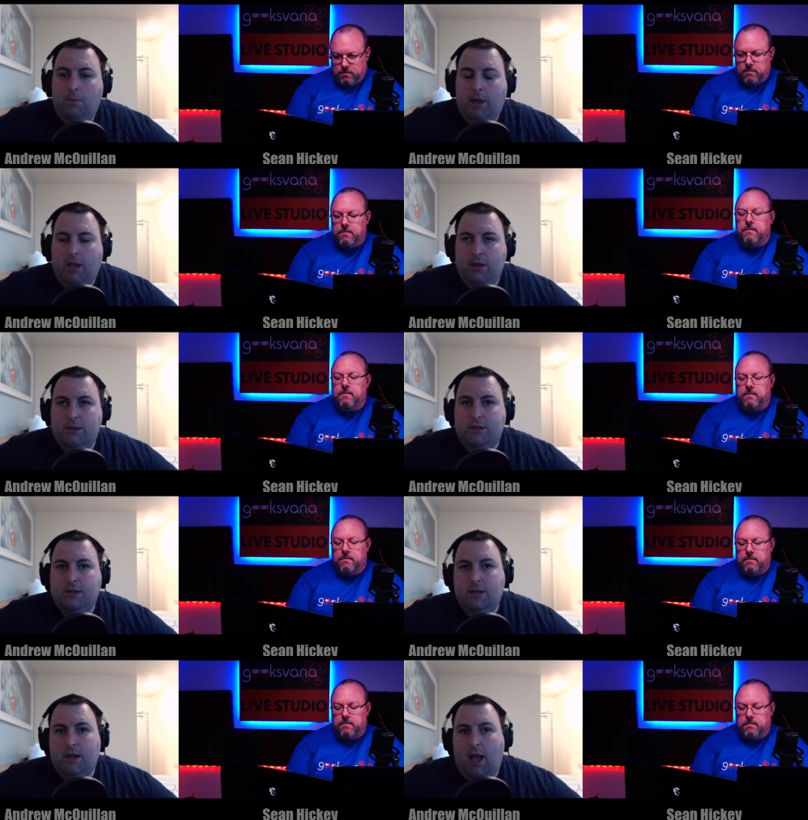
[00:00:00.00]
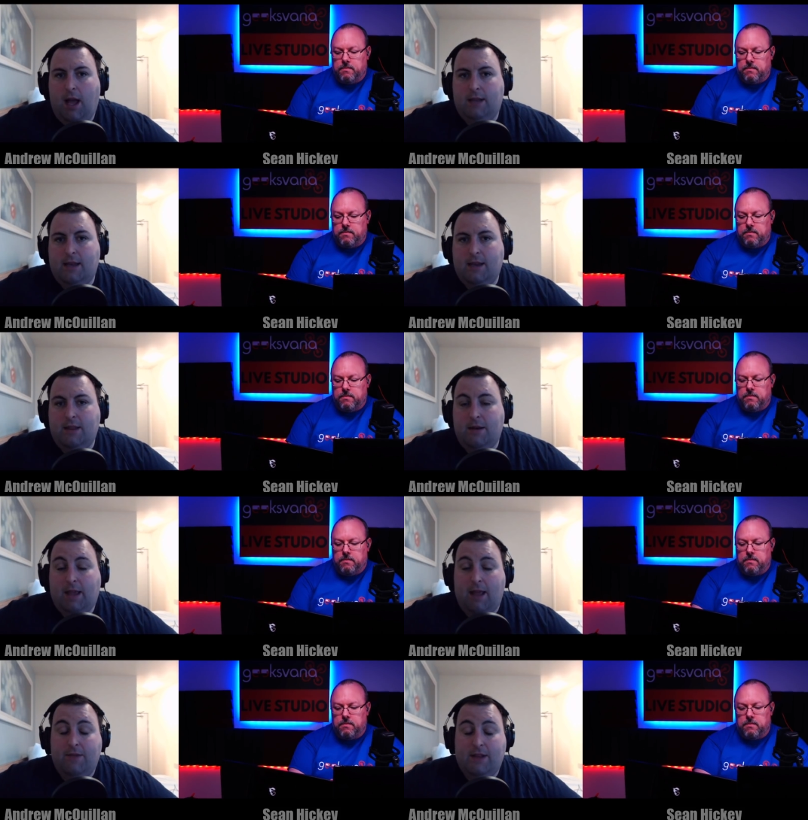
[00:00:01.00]
Speaker 1: Because, at the end,
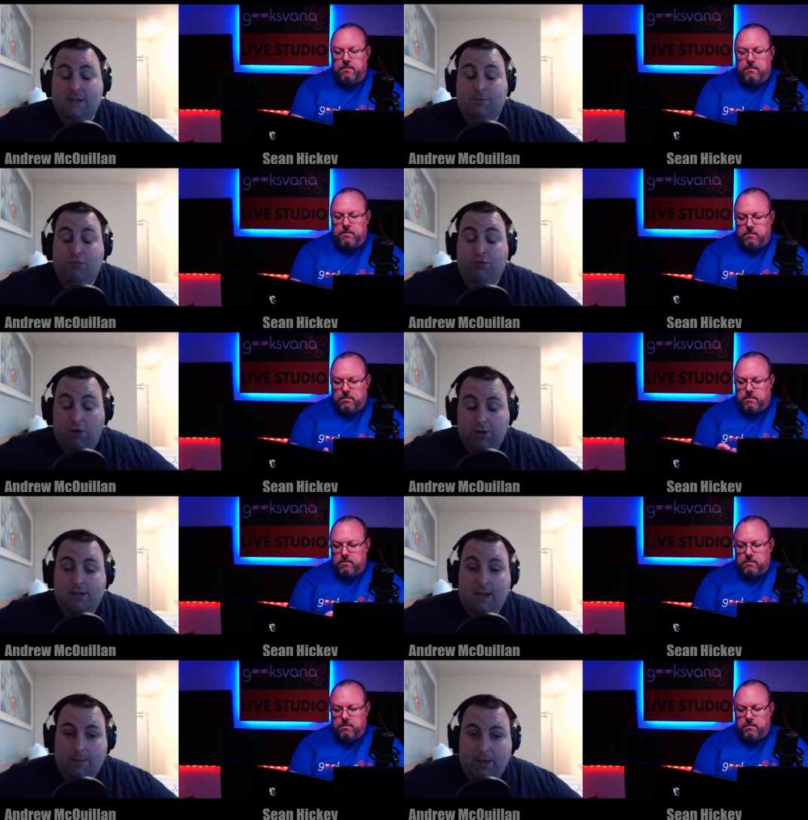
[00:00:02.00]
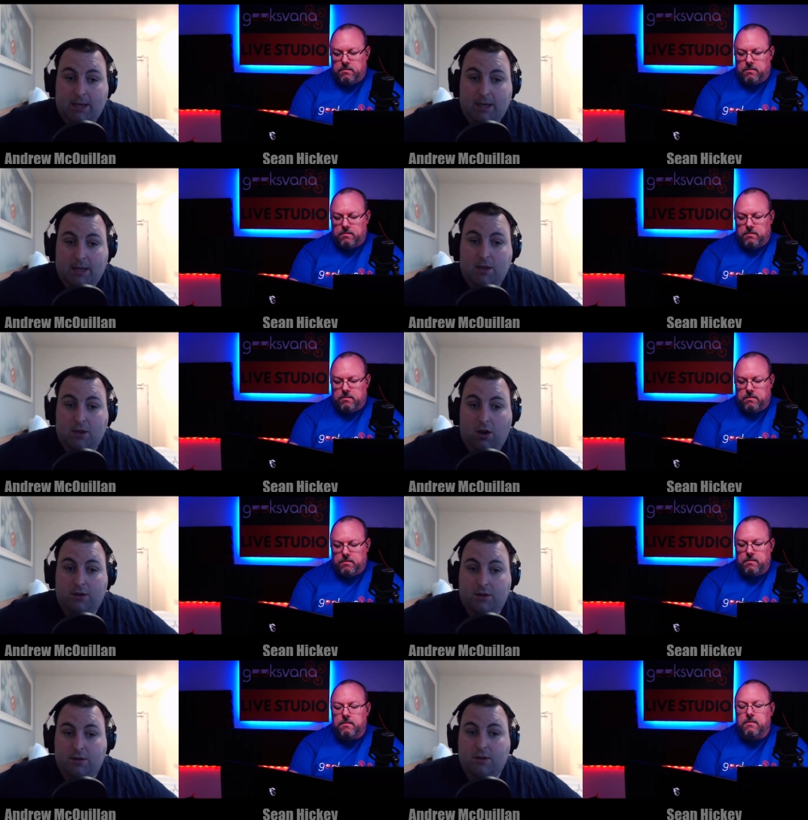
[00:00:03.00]
again, this is product labelling,
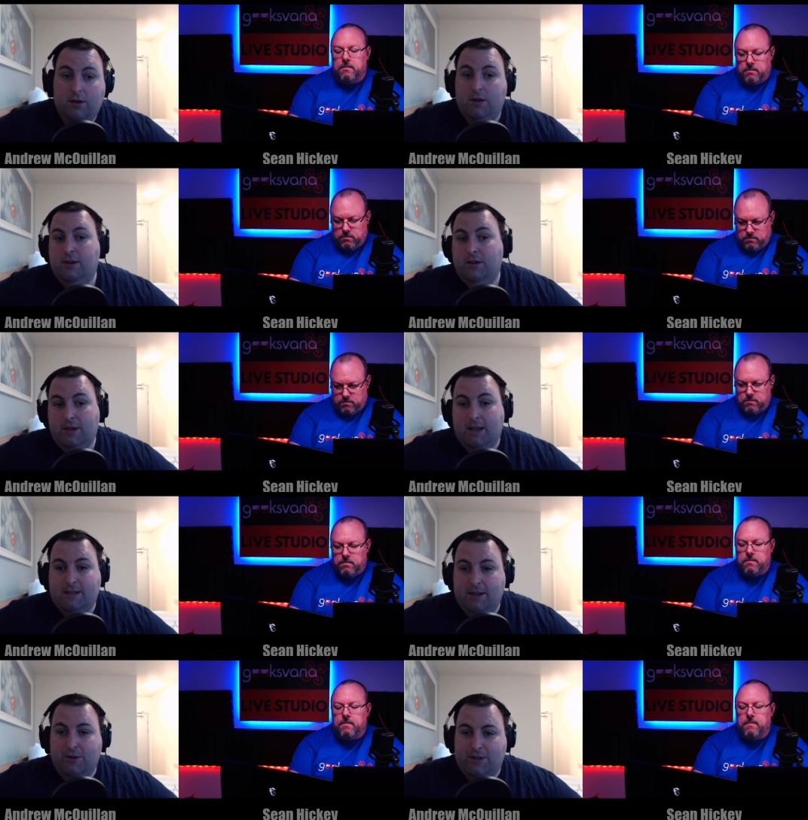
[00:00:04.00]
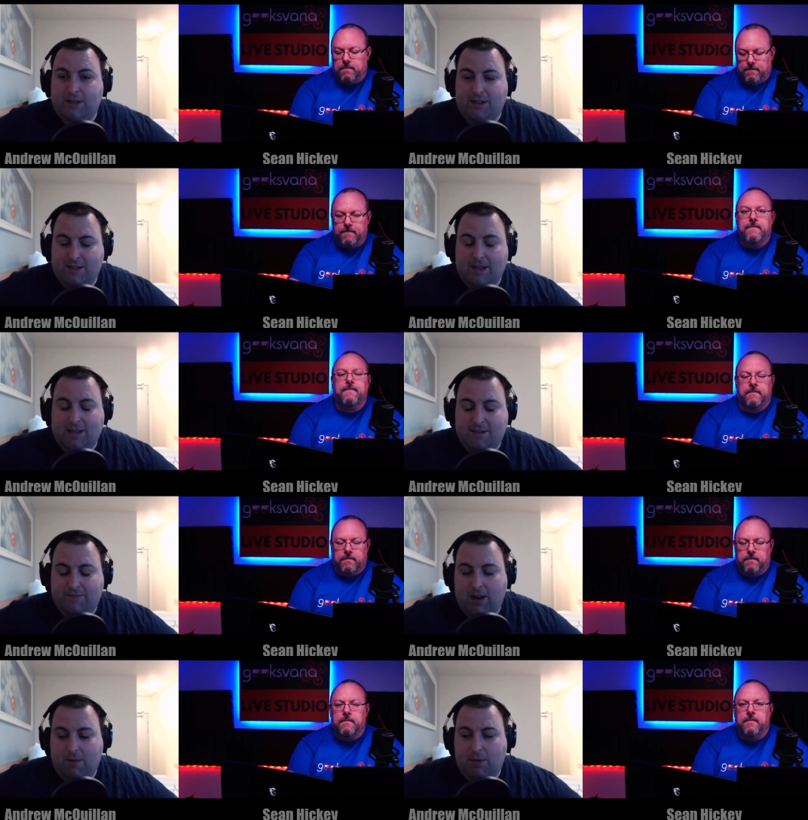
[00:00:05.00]
not necessarily, you know, it's, it's, it's
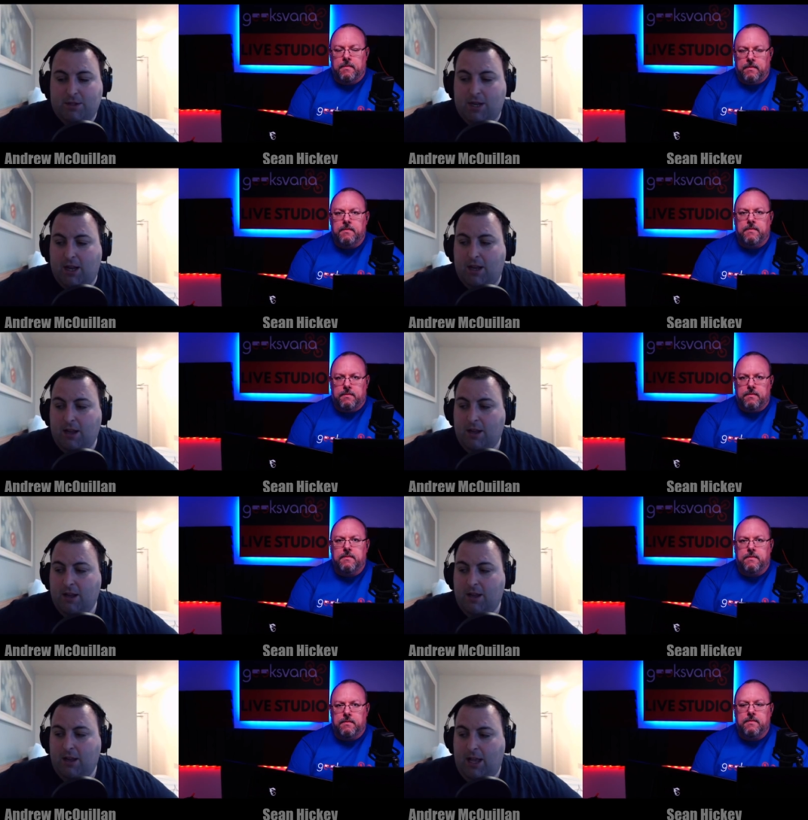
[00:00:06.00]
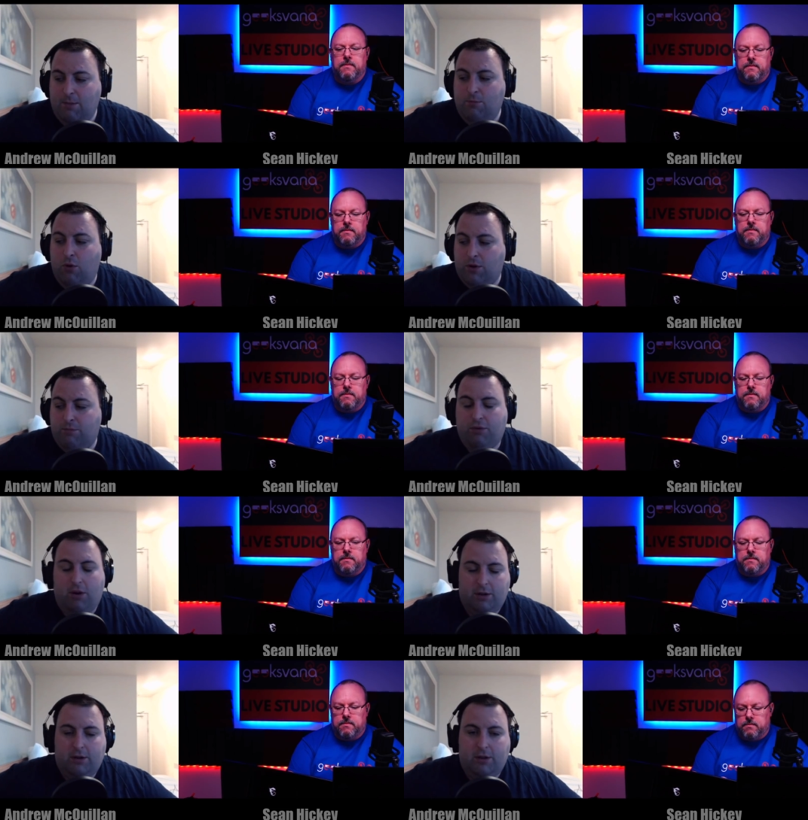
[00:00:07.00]
very much an imported
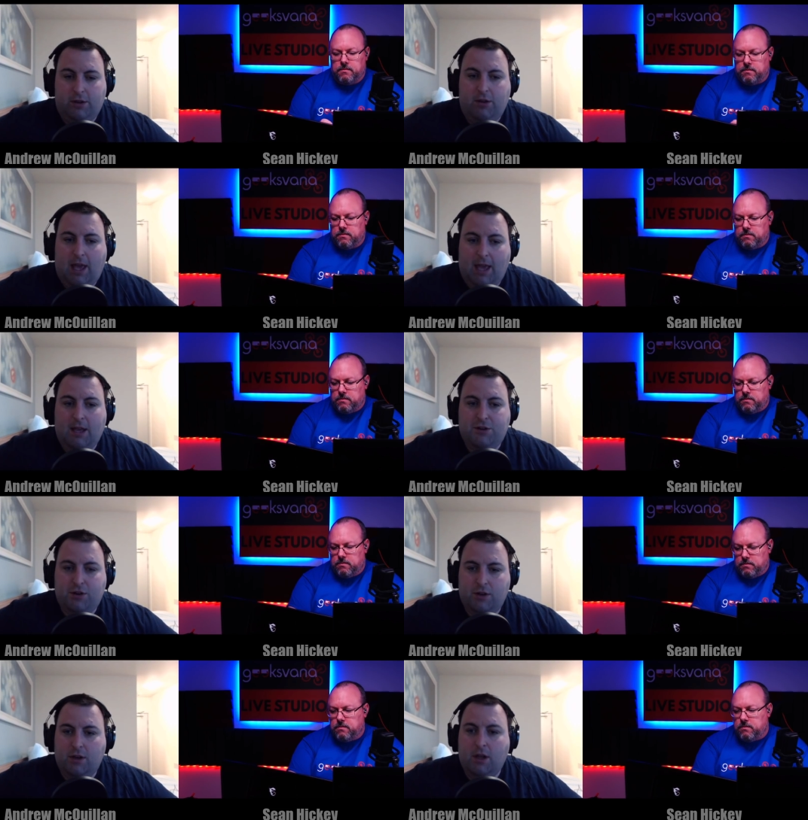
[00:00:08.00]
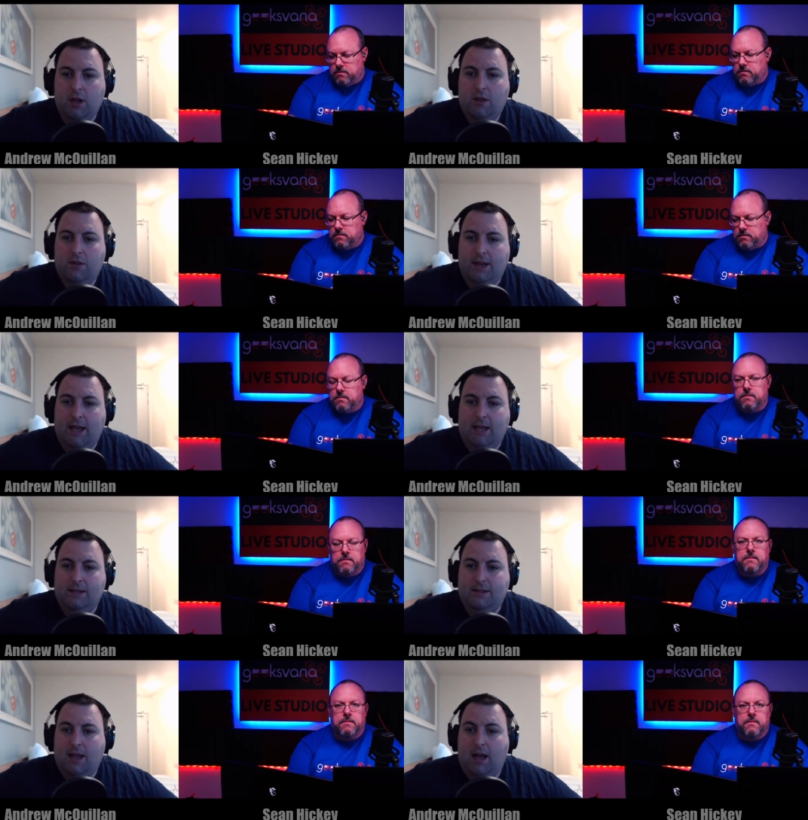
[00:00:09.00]
product to the U K issue than it
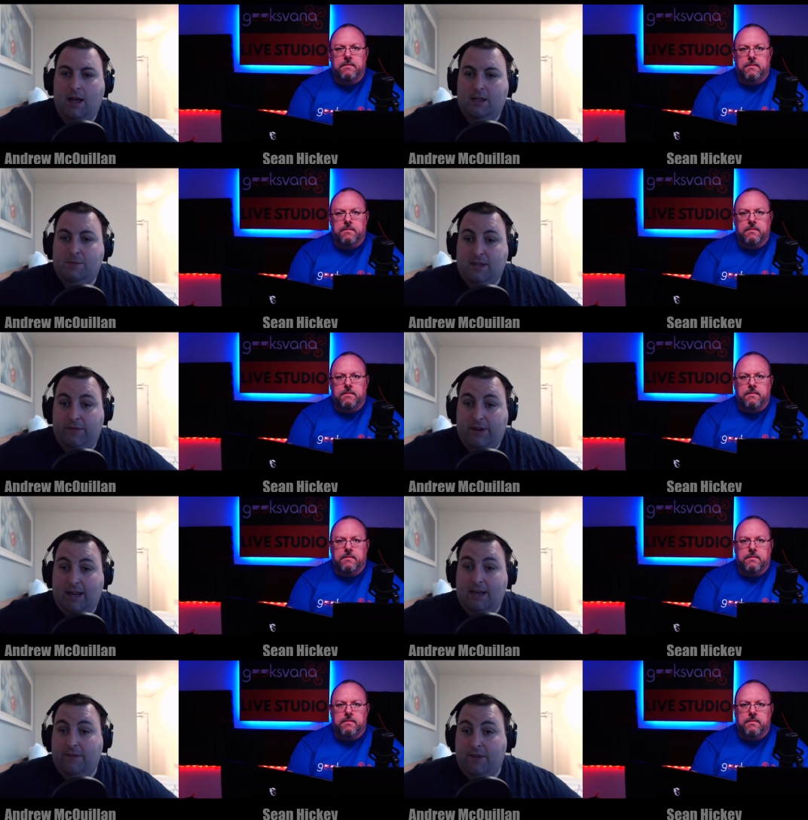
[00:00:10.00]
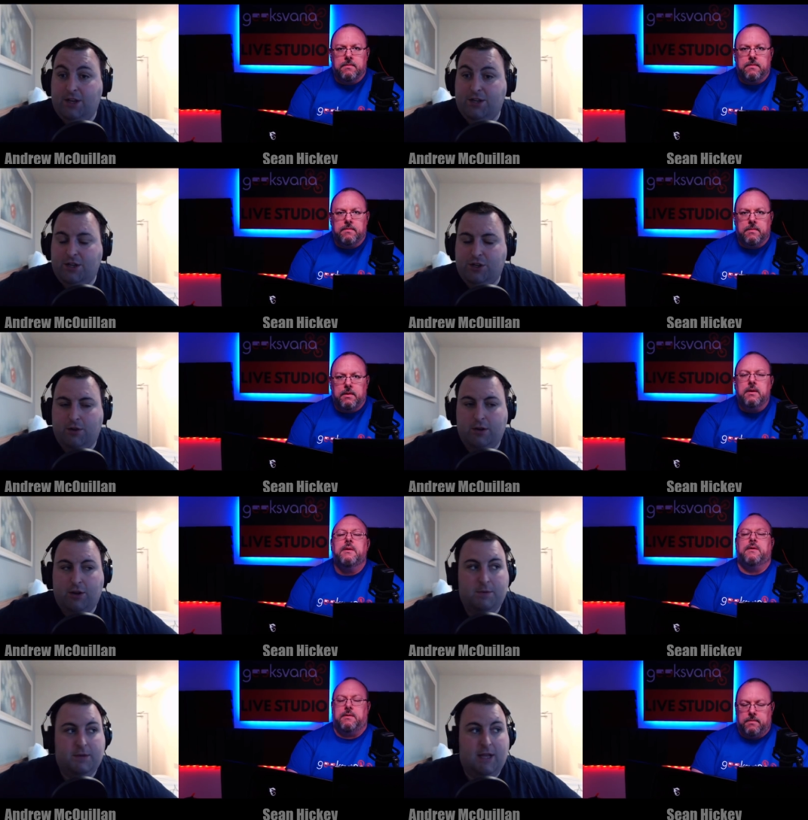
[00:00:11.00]
is uh, specifically an aviation issue in
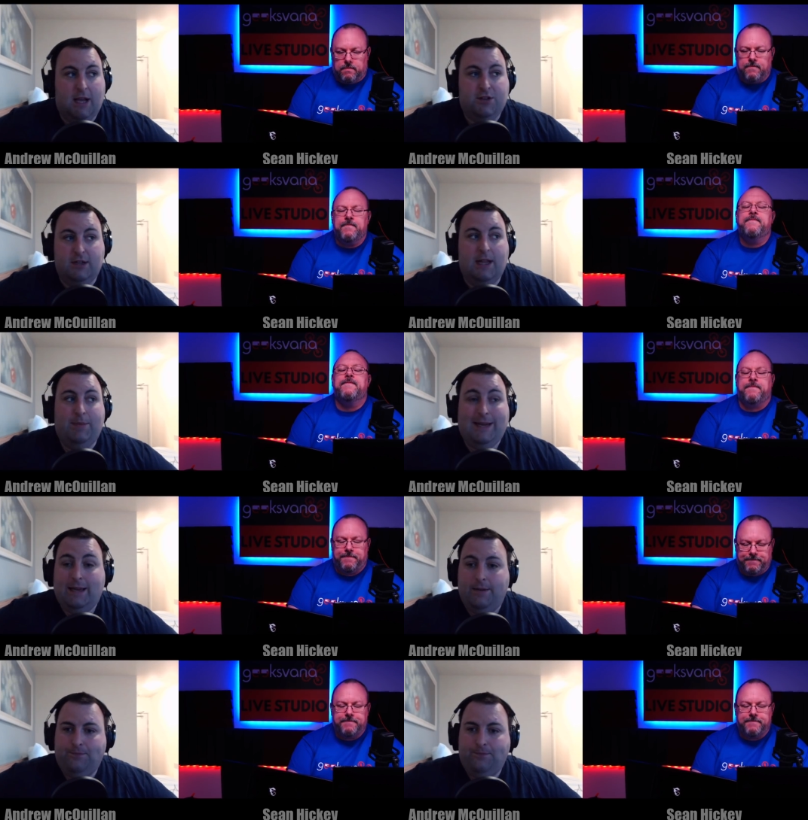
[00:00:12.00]
terms of the actual labelling.